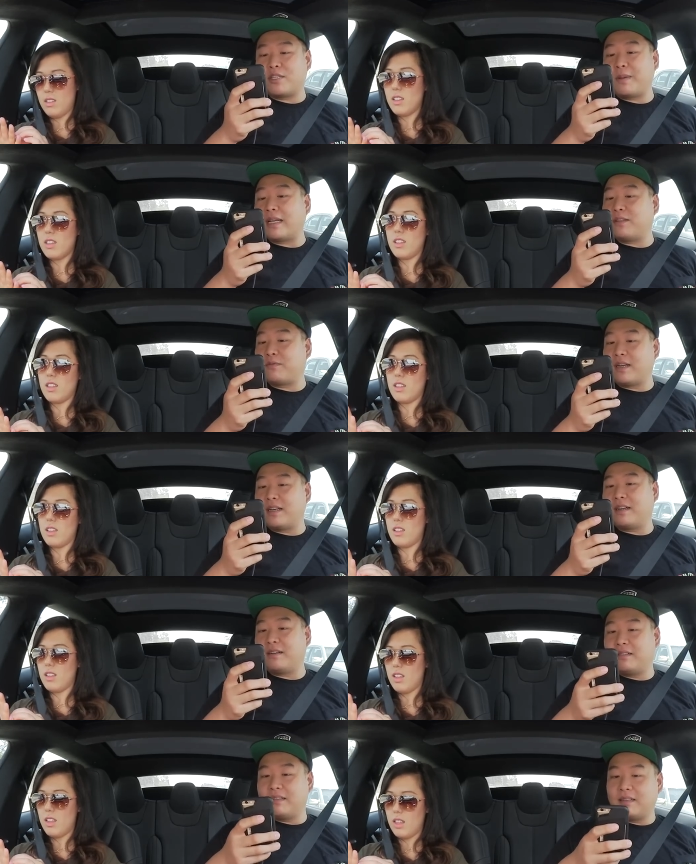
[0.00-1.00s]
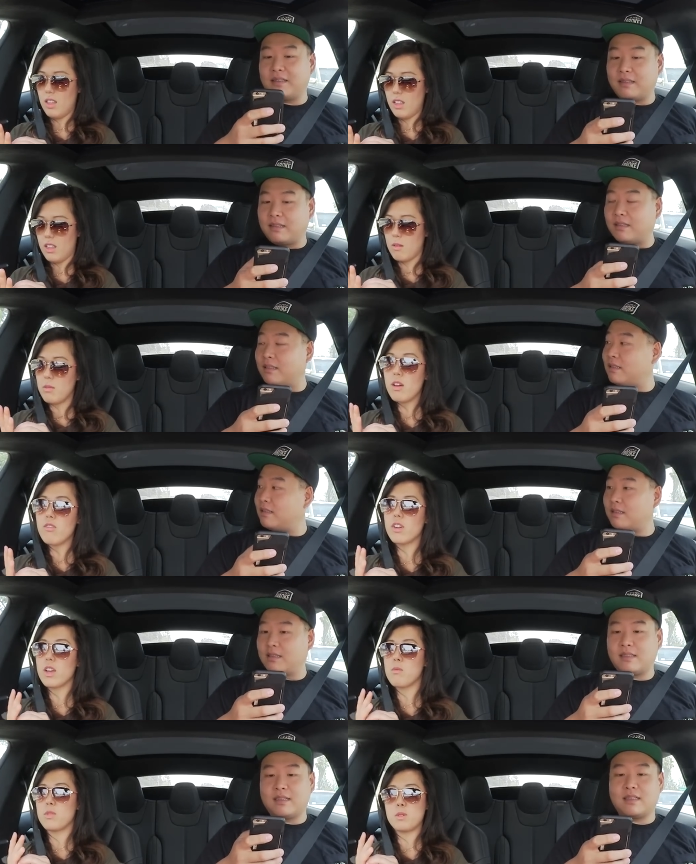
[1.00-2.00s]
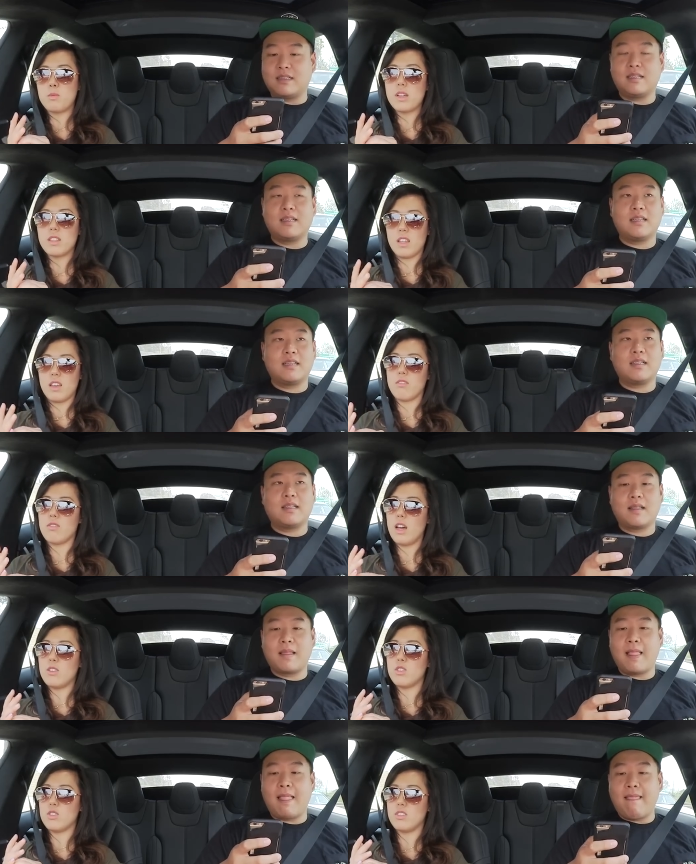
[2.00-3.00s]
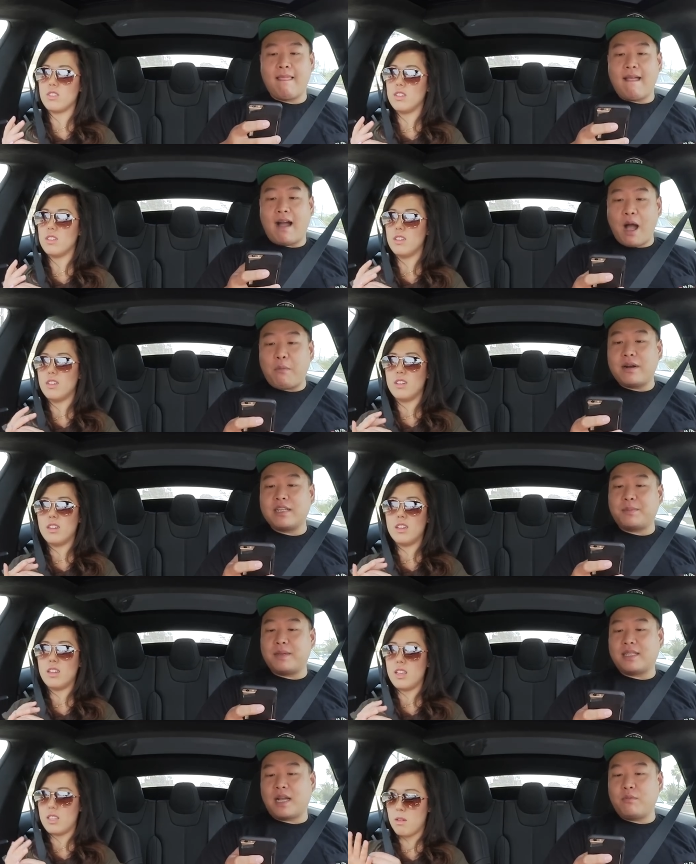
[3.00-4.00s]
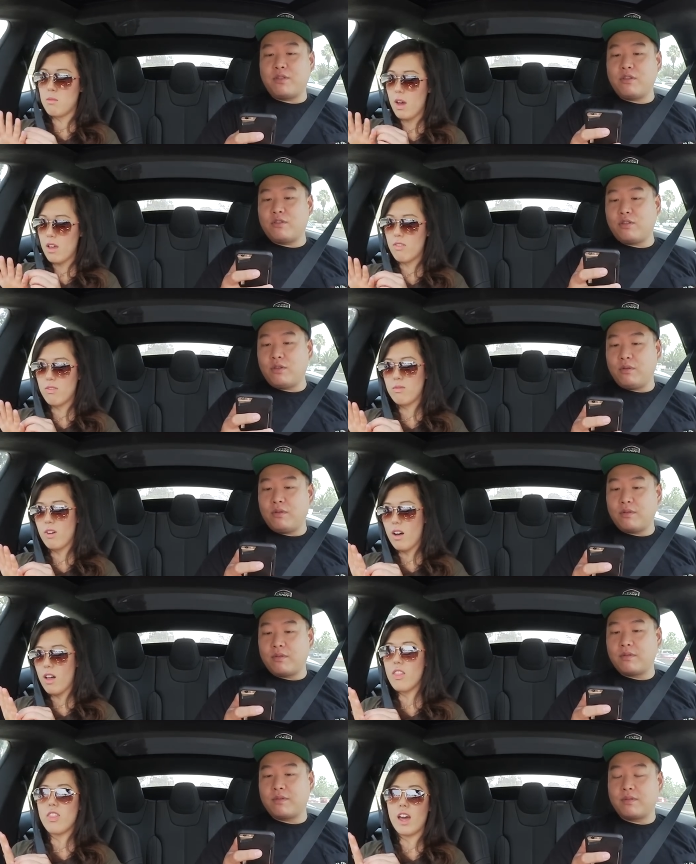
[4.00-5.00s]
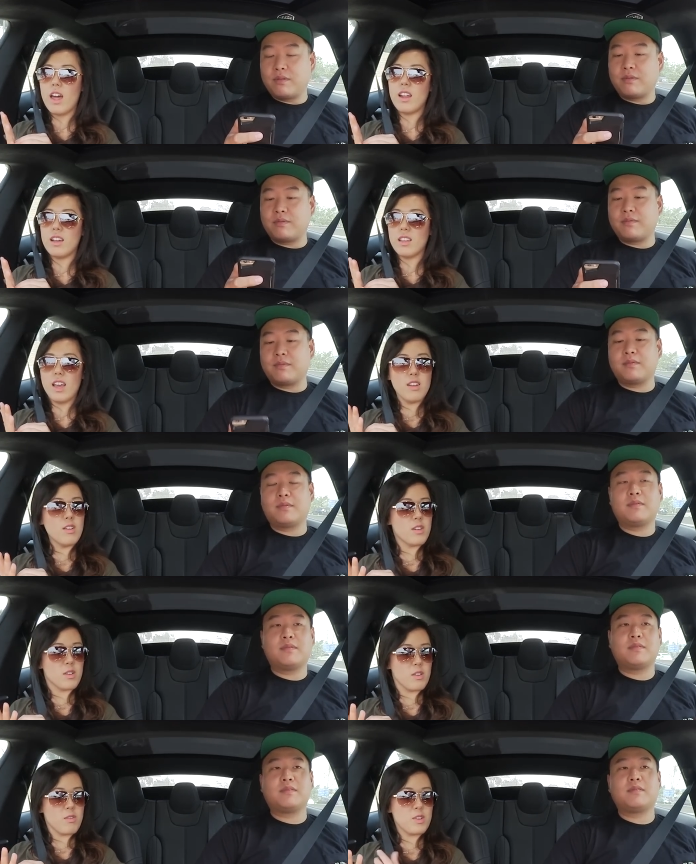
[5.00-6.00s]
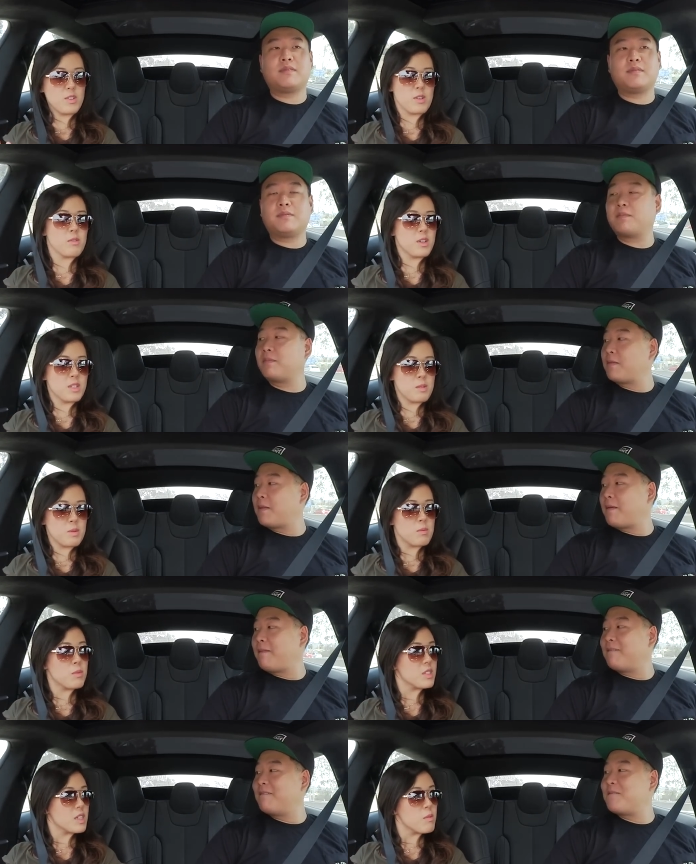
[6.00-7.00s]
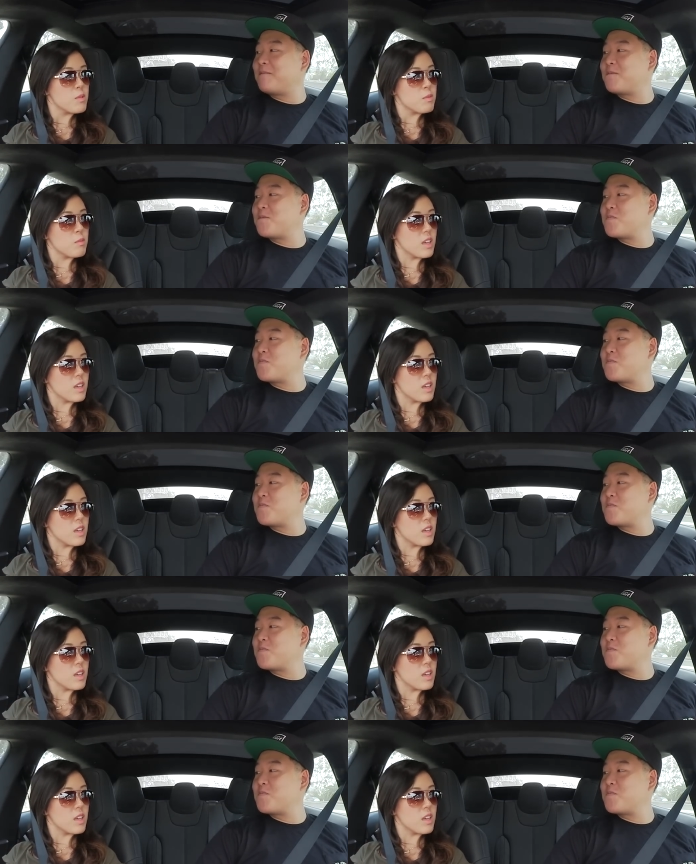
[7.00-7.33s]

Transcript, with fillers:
Speaker 1: perspective right now.
Speaker 2: I'm not forgetting perspective. I just I
Speaker 1: want to spend time with you. Is it
Speaker 2: my fault that yeah no? You see, you want to spend more time with